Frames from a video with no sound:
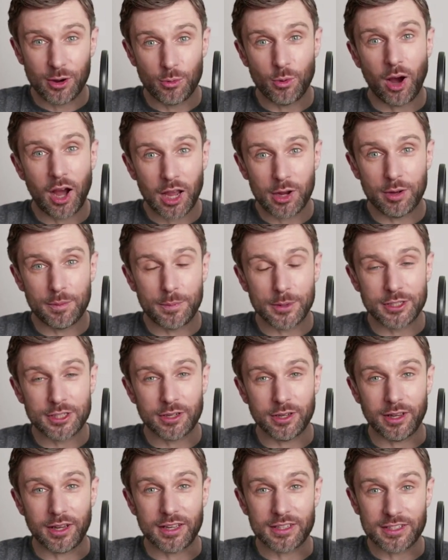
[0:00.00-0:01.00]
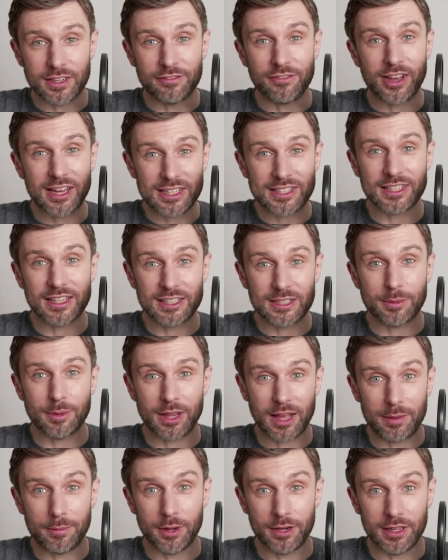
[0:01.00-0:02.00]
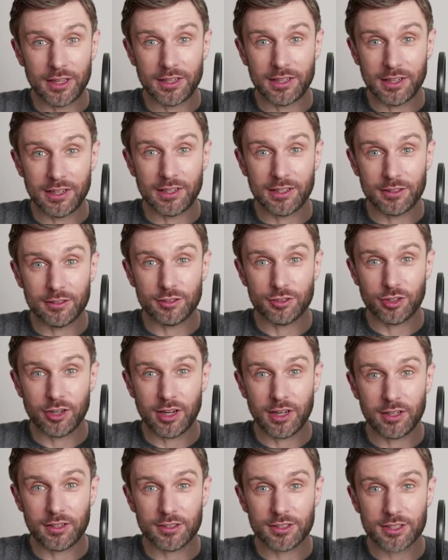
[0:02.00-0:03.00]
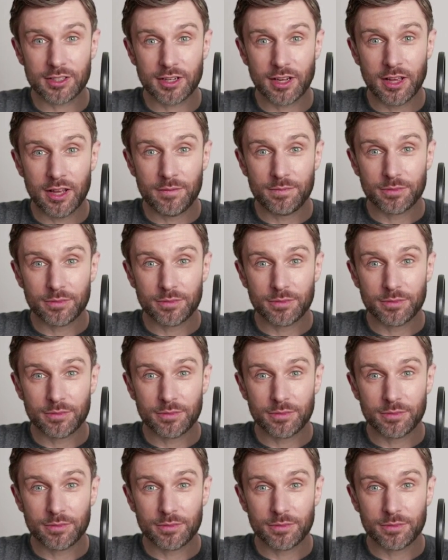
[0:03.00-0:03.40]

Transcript: what I would be doing is investing some of that money in clinical trials.